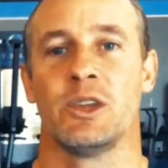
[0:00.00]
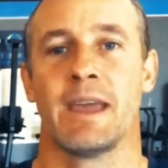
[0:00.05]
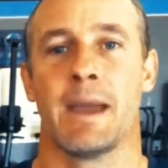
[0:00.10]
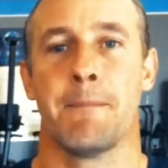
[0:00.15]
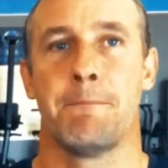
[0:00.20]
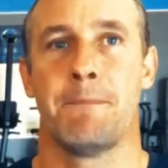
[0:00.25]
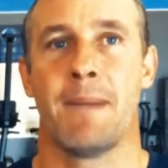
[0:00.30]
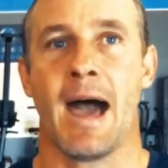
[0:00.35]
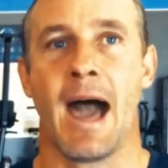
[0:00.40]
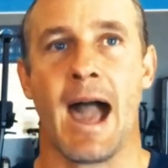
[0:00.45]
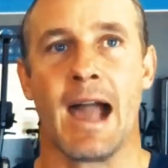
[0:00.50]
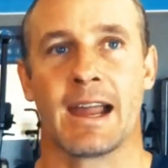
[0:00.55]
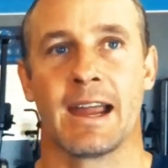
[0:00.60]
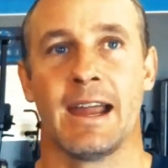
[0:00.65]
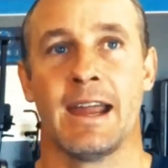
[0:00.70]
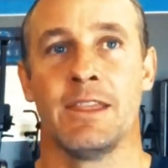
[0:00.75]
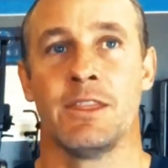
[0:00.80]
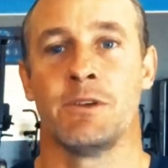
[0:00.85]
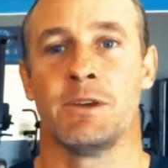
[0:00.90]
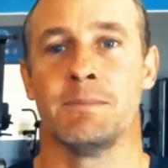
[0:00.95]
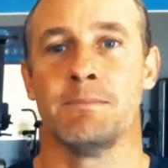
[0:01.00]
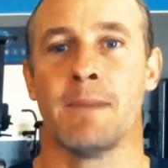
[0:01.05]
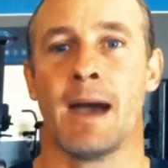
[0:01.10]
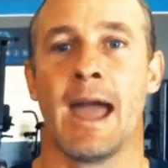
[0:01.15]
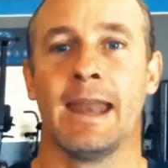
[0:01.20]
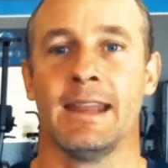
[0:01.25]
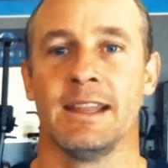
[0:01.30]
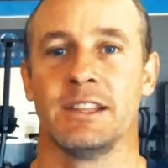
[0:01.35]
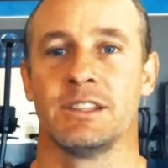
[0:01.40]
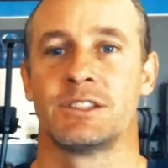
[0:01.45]
get back in the
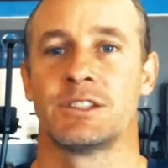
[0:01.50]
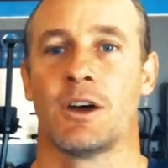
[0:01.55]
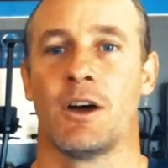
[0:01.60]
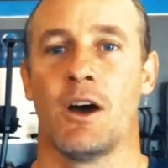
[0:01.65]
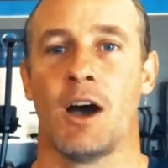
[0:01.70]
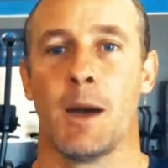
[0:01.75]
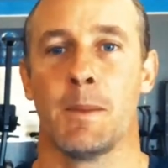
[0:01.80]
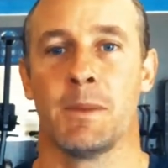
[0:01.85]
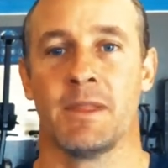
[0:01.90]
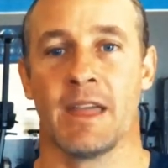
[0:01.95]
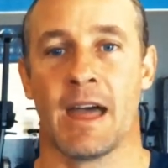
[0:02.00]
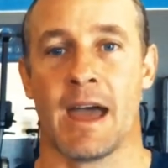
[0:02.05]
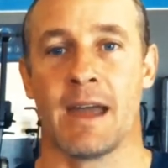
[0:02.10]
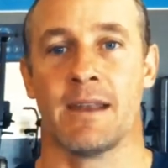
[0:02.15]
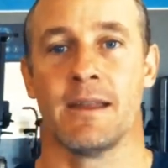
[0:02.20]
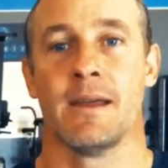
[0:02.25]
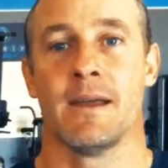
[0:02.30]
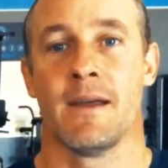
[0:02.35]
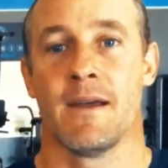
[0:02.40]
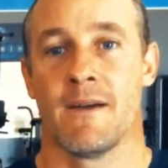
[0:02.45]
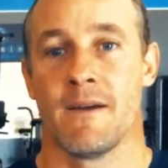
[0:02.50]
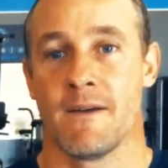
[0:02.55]
remaining time of that